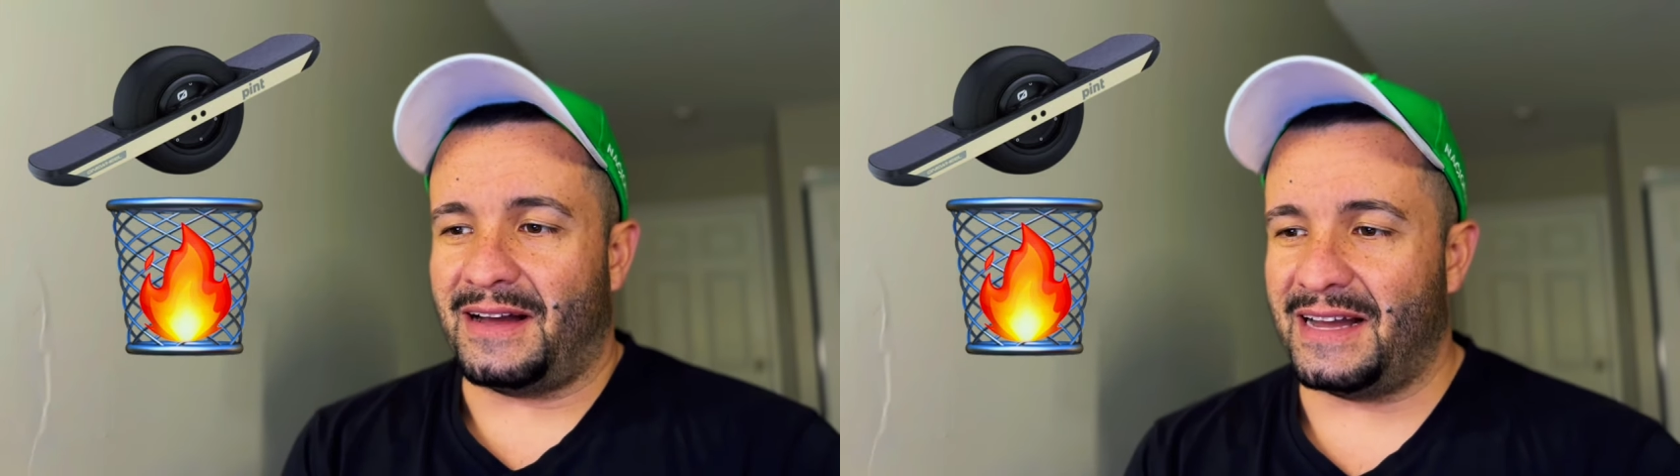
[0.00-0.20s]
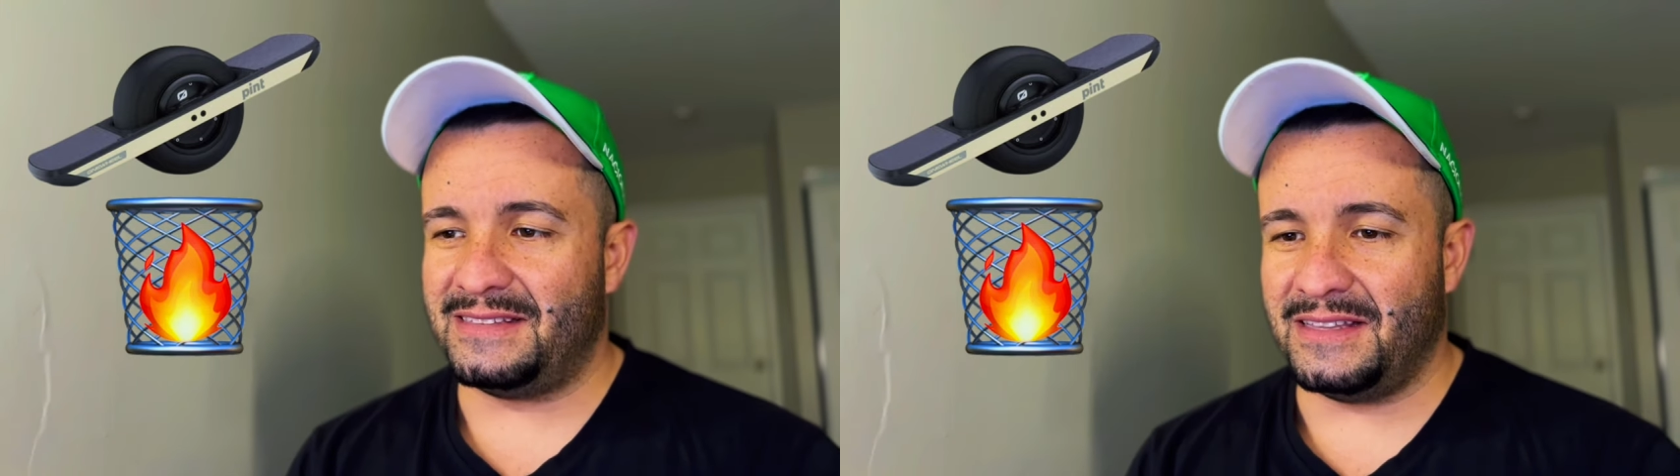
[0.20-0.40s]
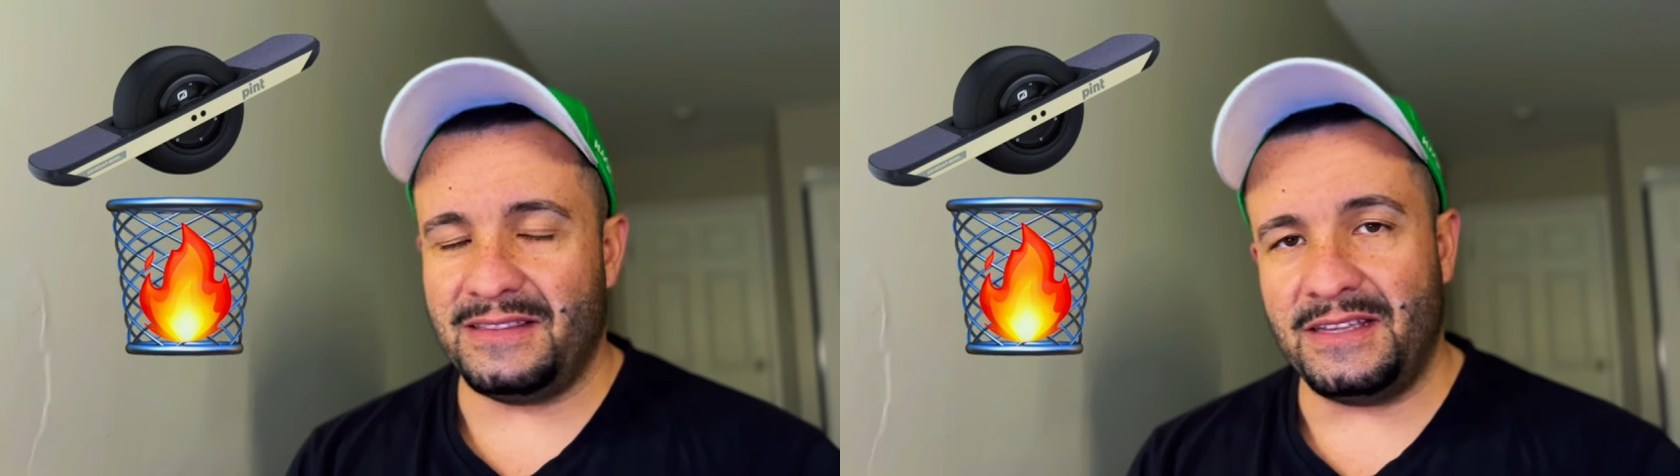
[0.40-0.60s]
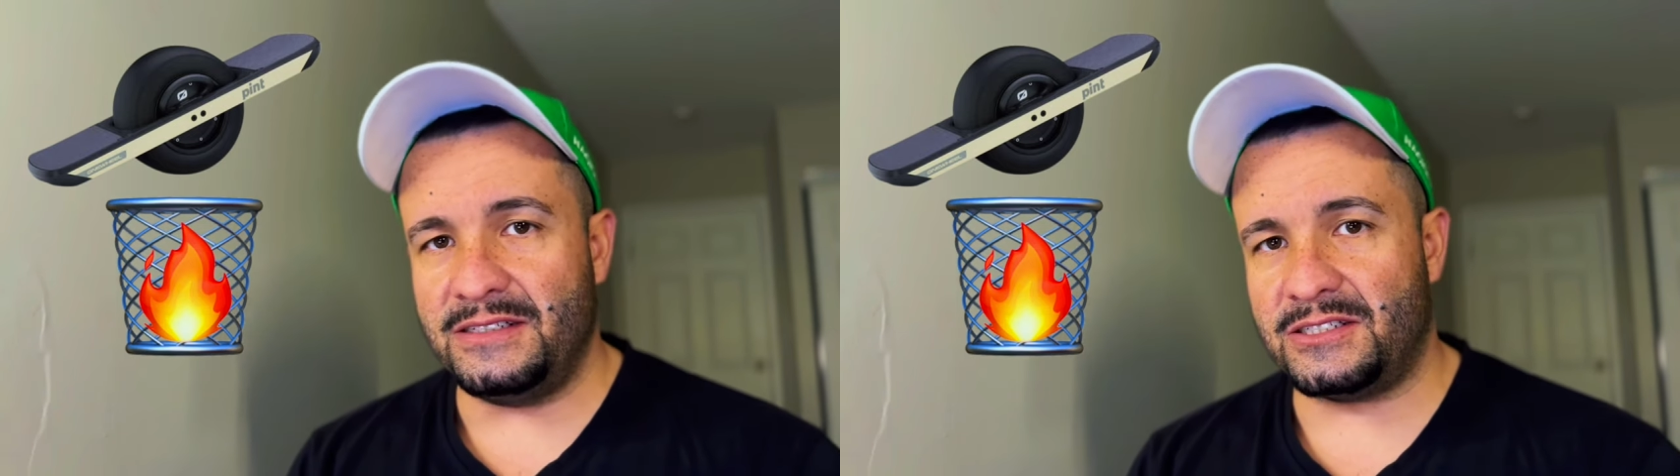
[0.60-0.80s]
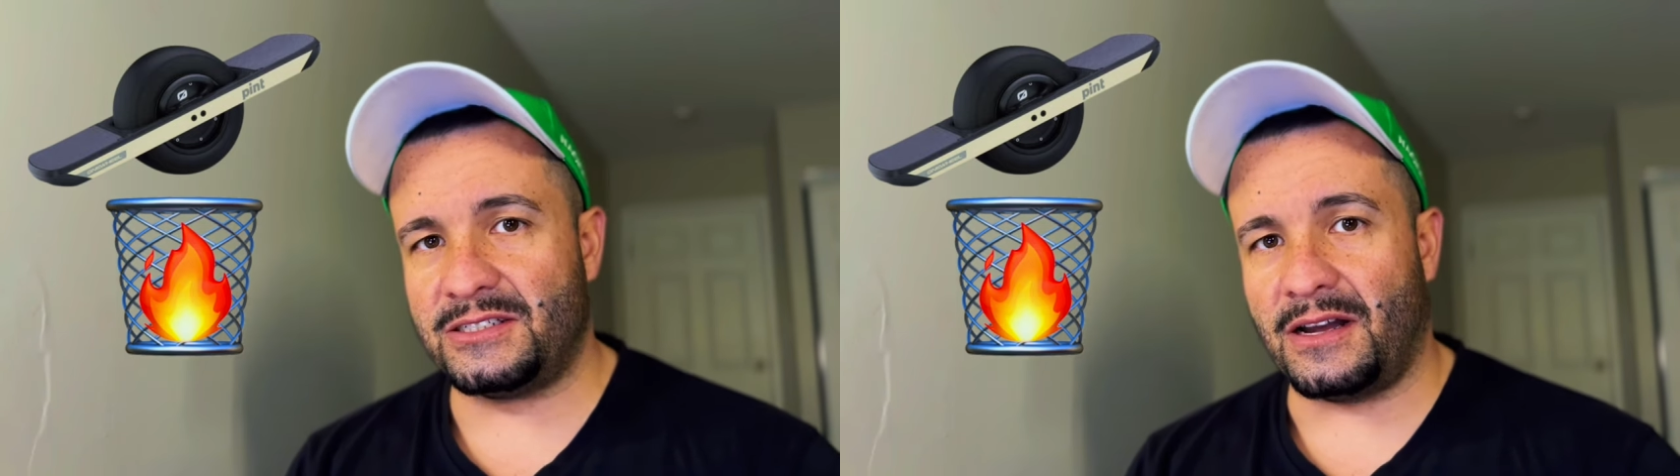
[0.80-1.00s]
I think they
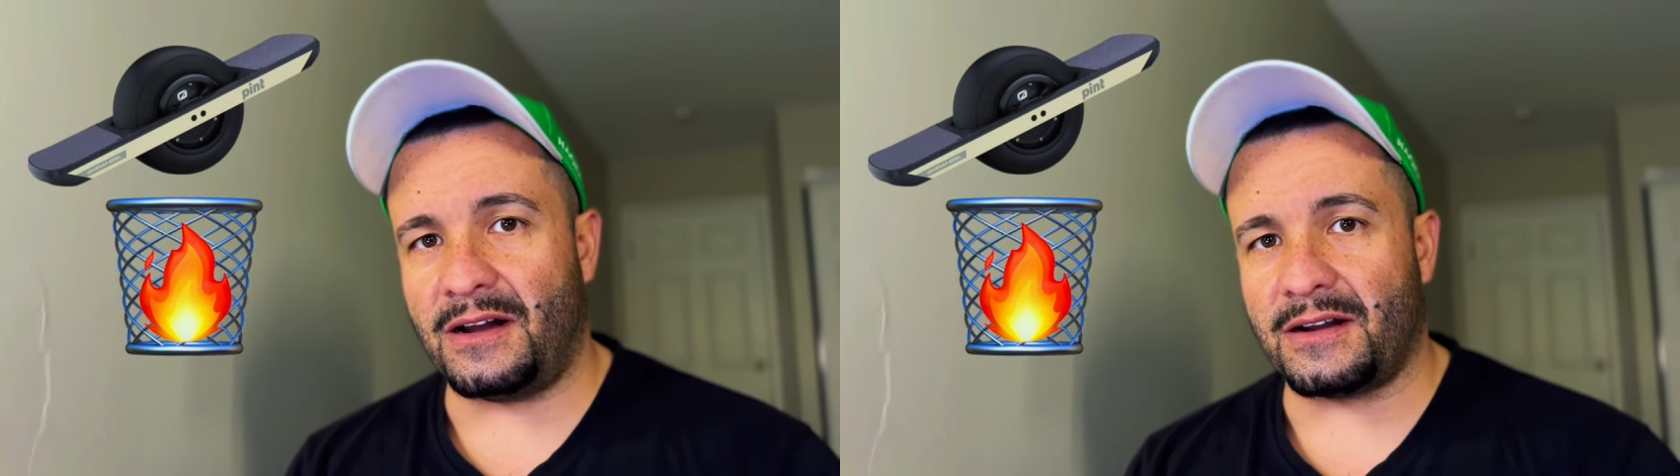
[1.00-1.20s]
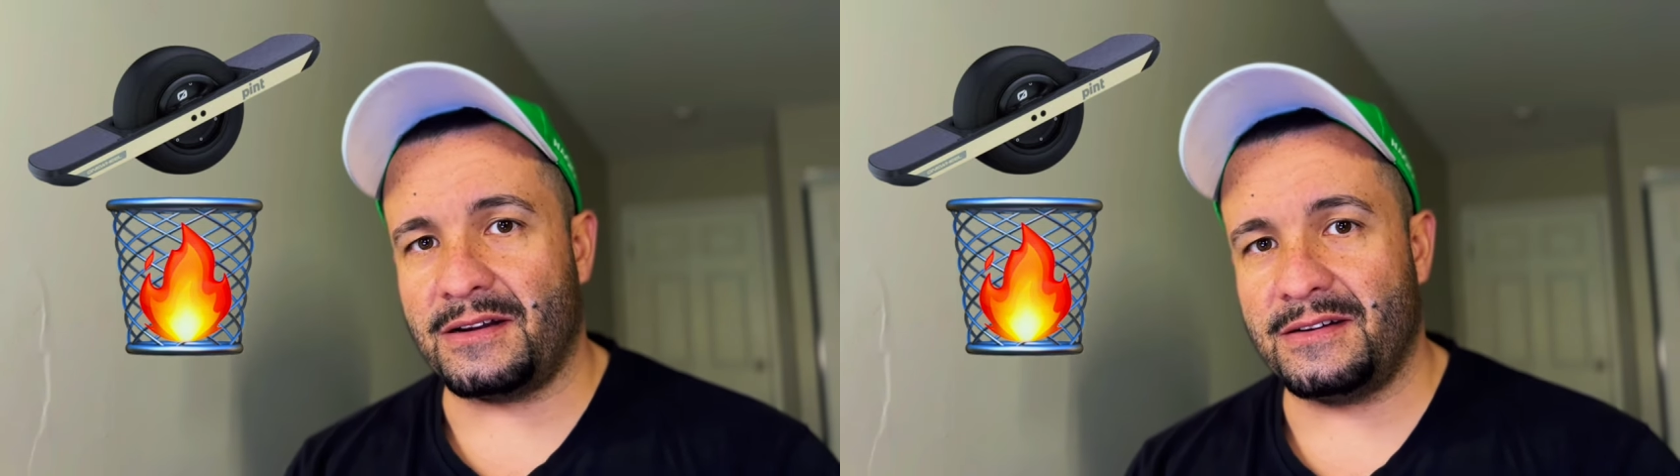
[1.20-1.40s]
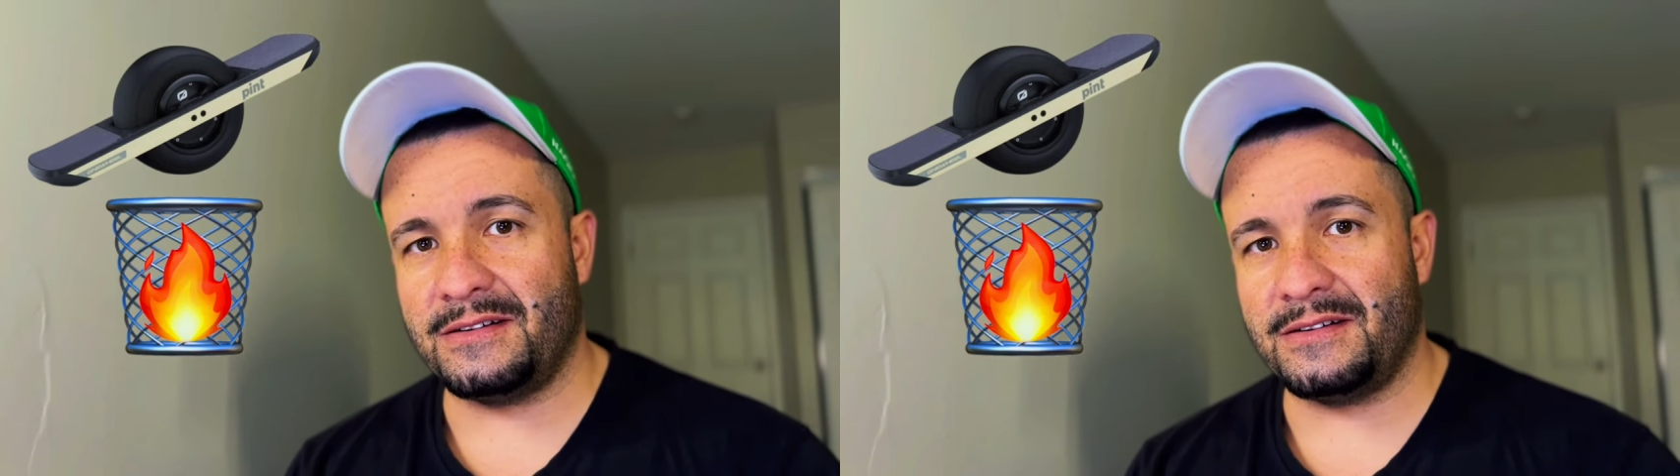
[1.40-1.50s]
suck.